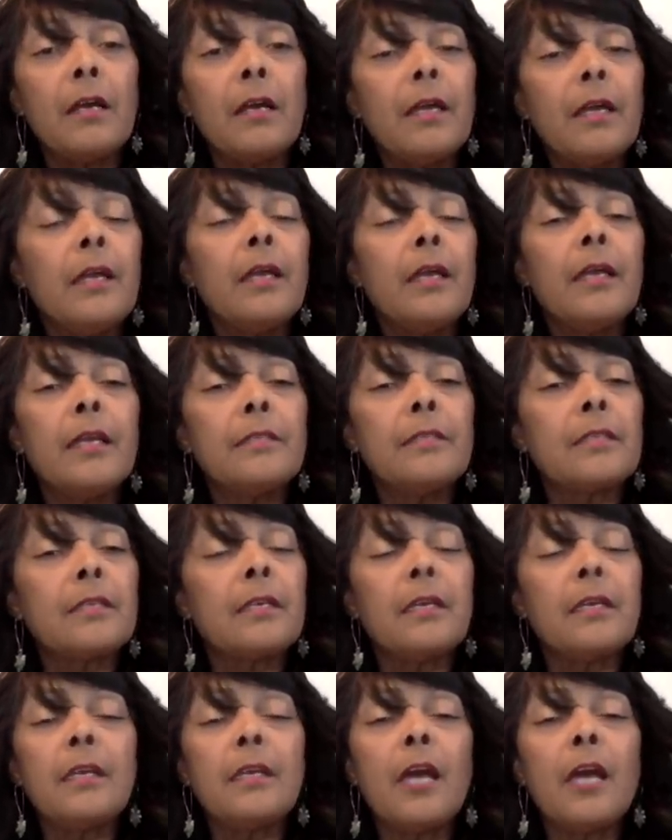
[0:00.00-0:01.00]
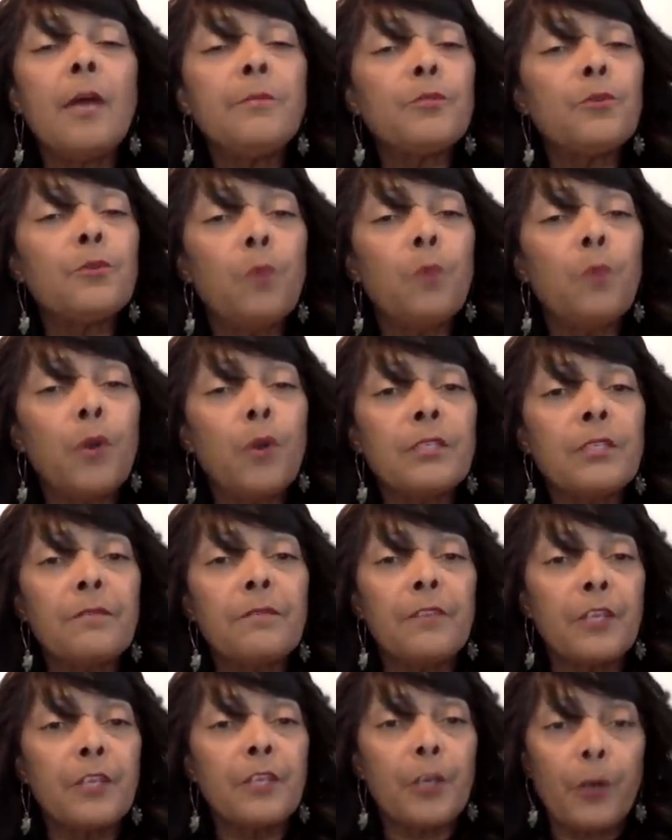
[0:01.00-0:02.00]
it comes through words of
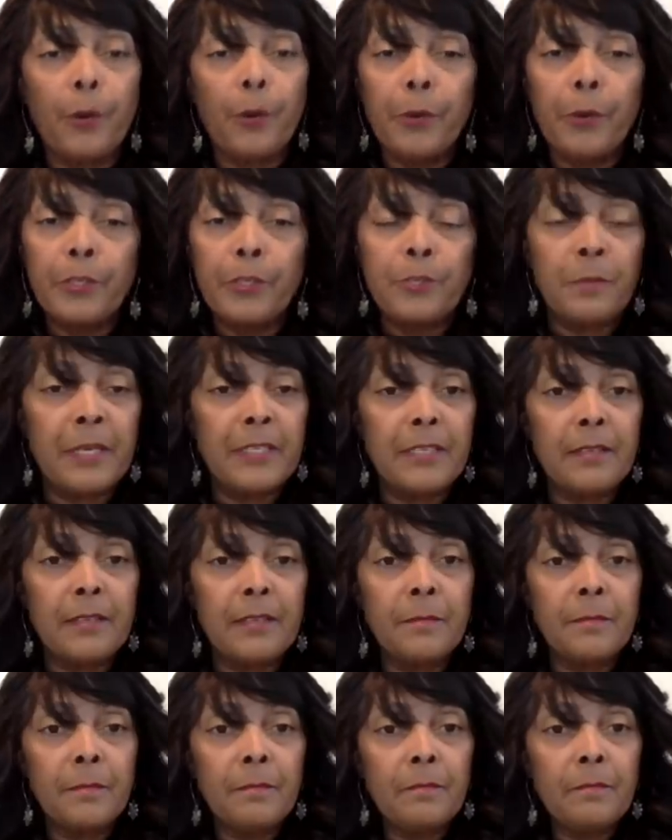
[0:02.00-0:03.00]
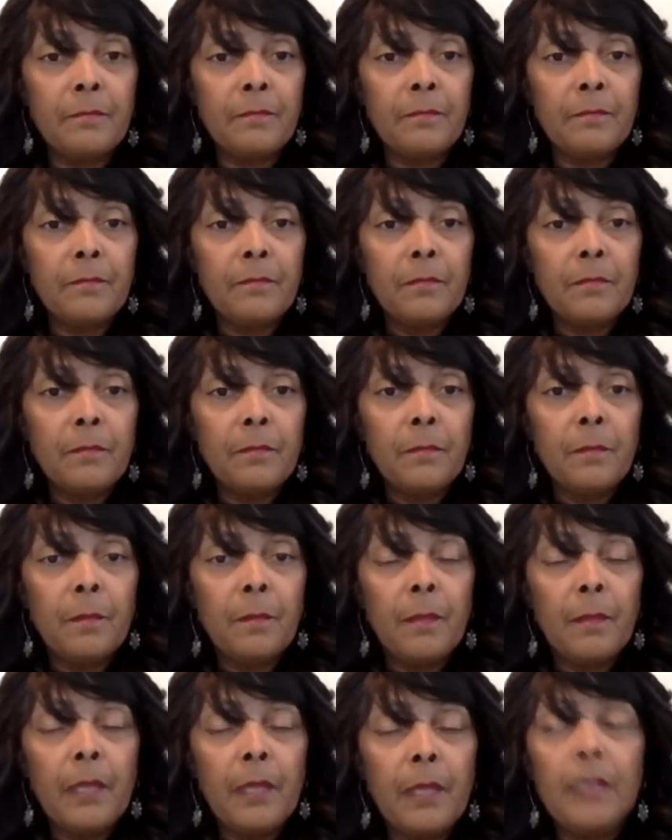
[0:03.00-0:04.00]
encouragement.
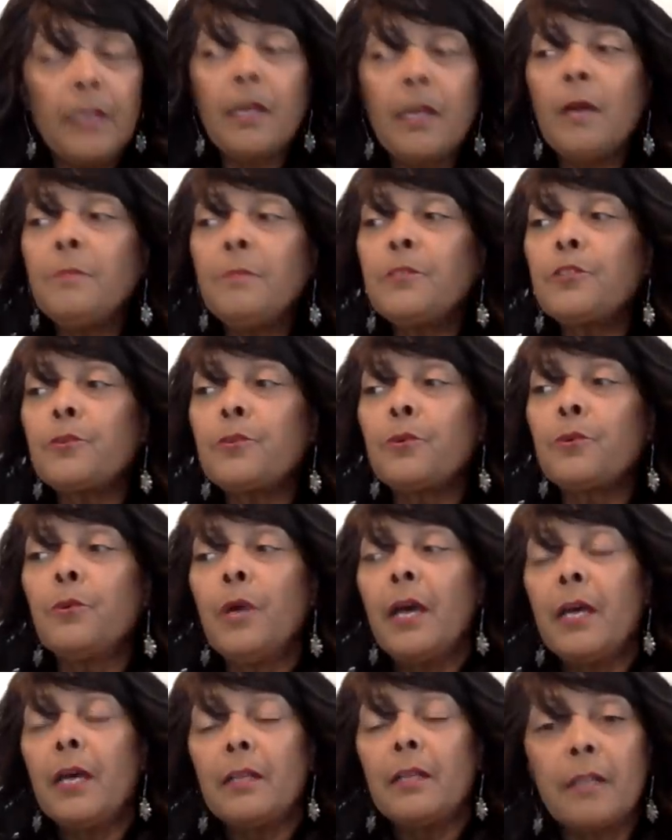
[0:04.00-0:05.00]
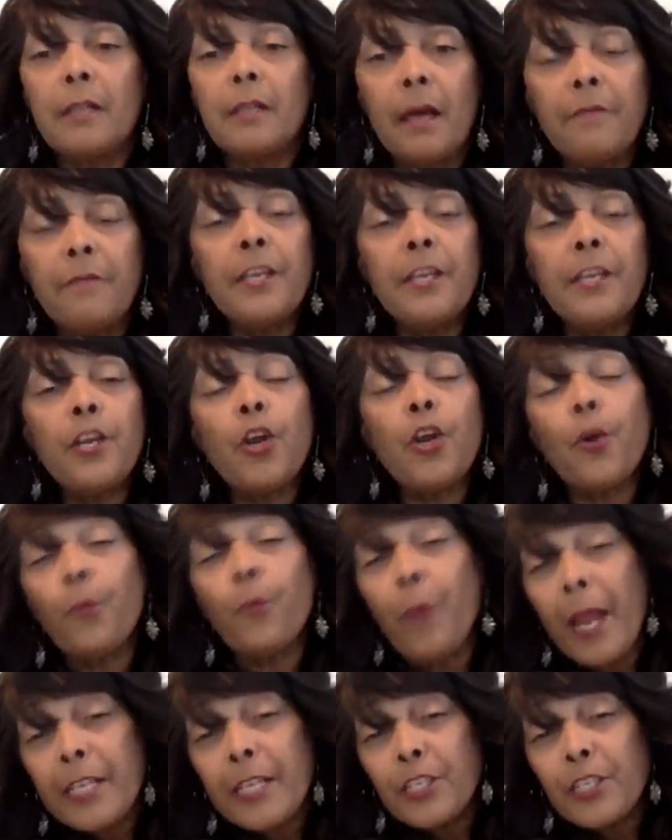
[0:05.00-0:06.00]
It comes through loving
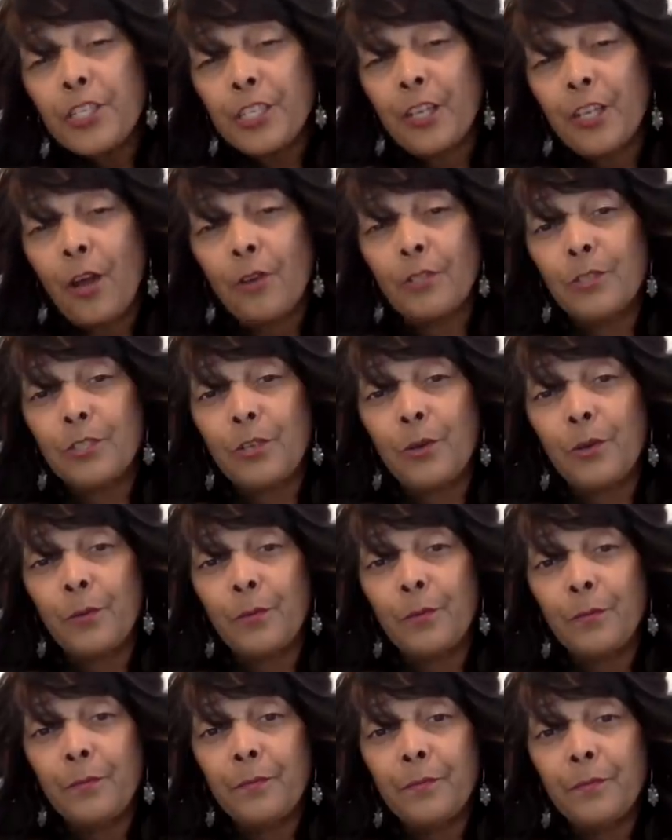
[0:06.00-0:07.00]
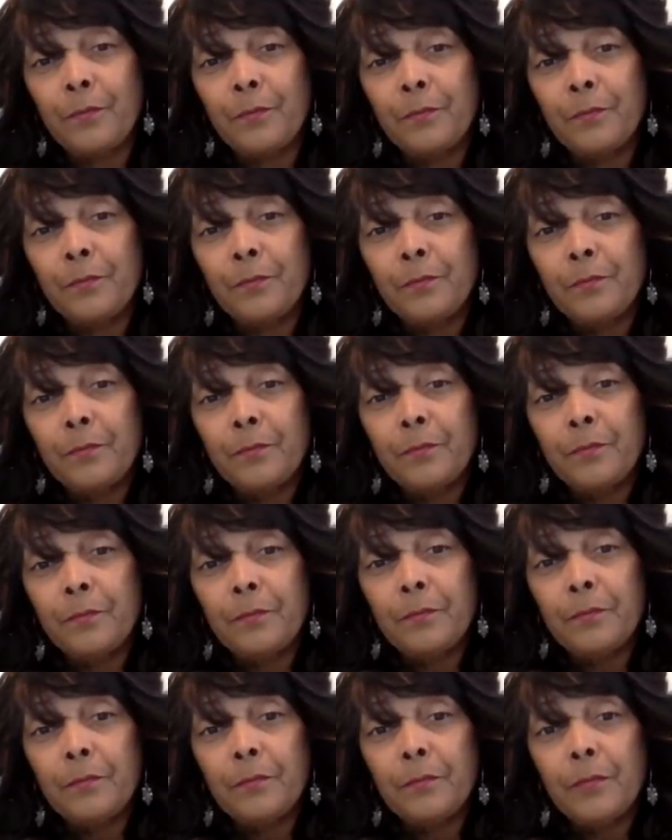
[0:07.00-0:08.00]
correction also.
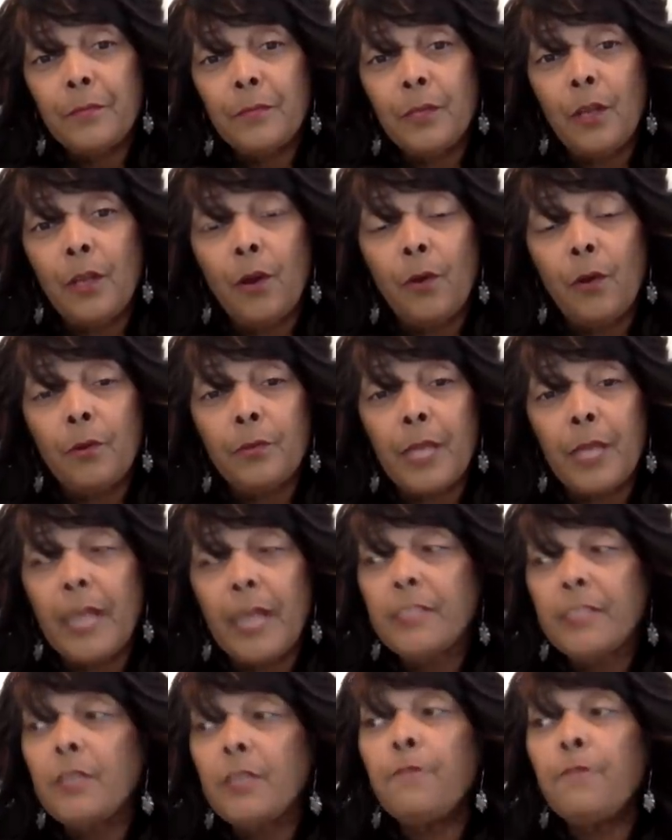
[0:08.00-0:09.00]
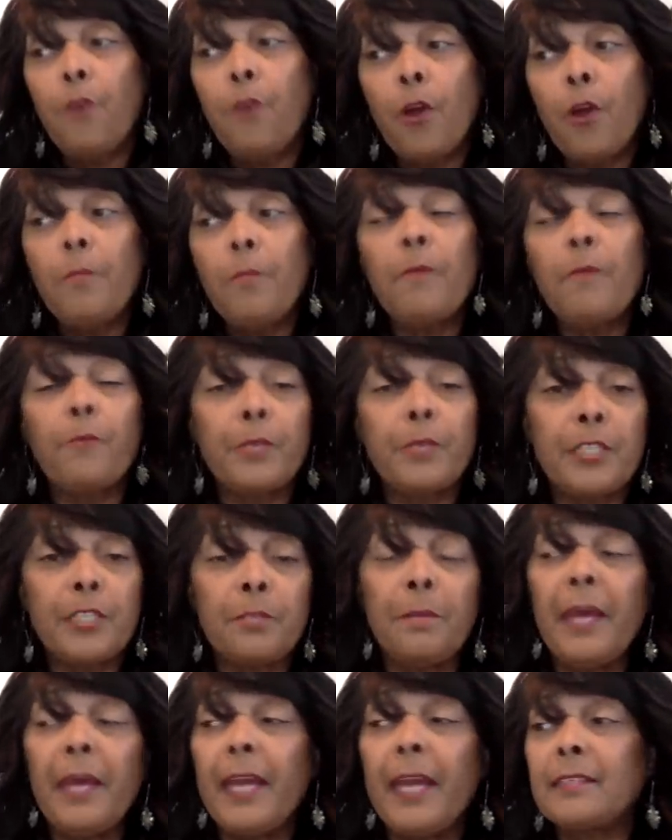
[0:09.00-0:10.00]
That's a form of
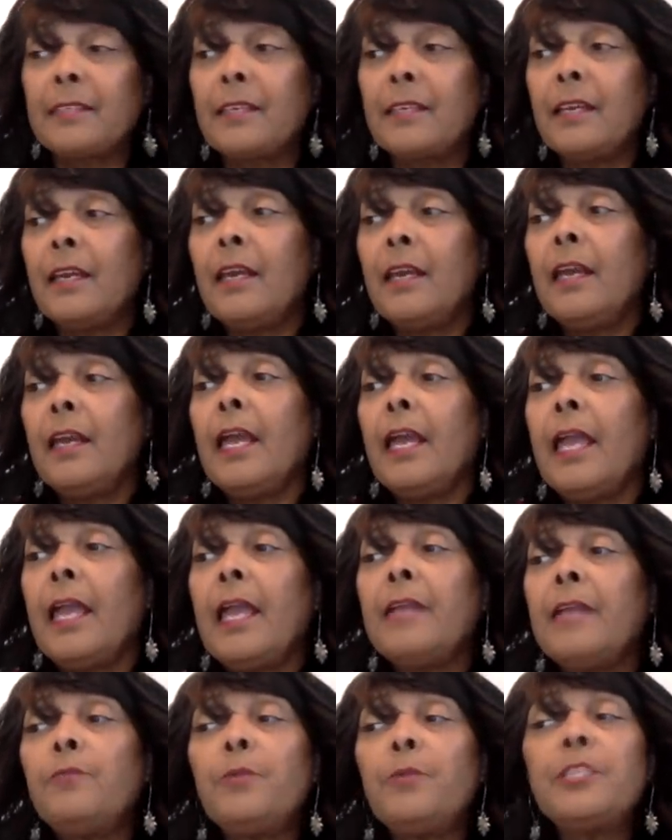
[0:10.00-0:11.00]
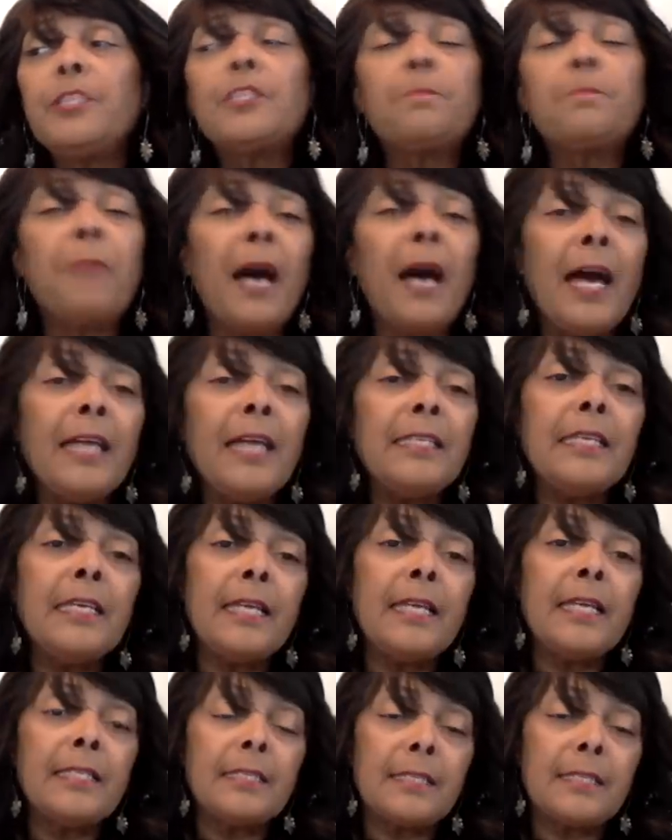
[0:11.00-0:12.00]
respect. And responding
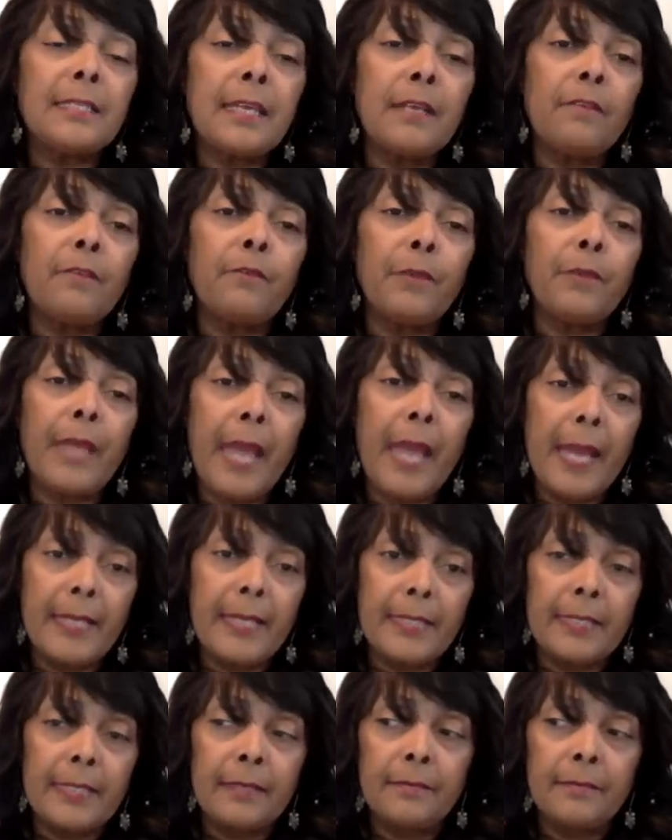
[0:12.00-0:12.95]
instead of reacting.